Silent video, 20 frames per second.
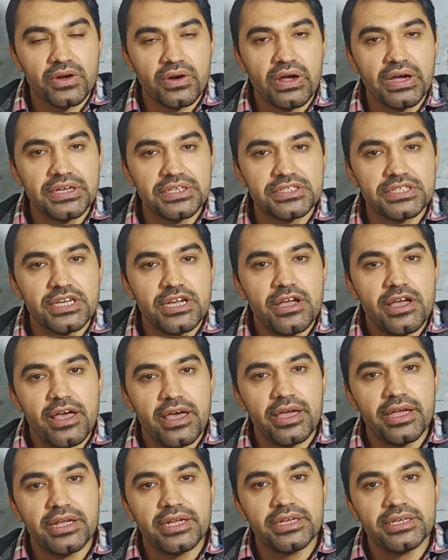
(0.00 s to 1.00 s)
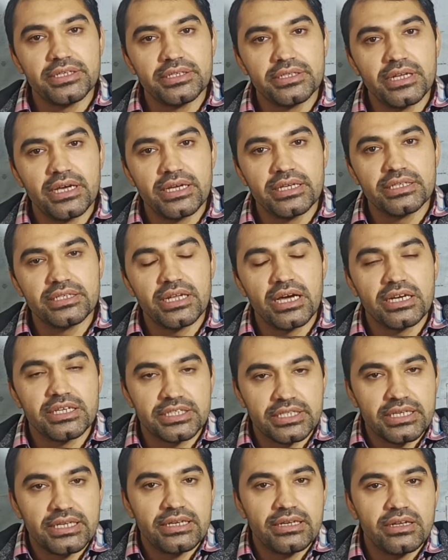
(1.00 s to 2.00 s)
right, and
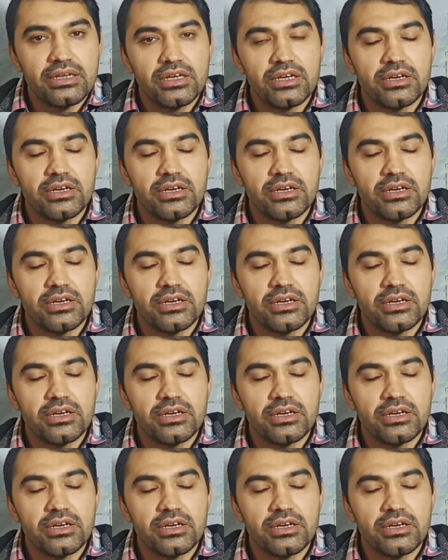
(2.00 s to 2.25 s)
until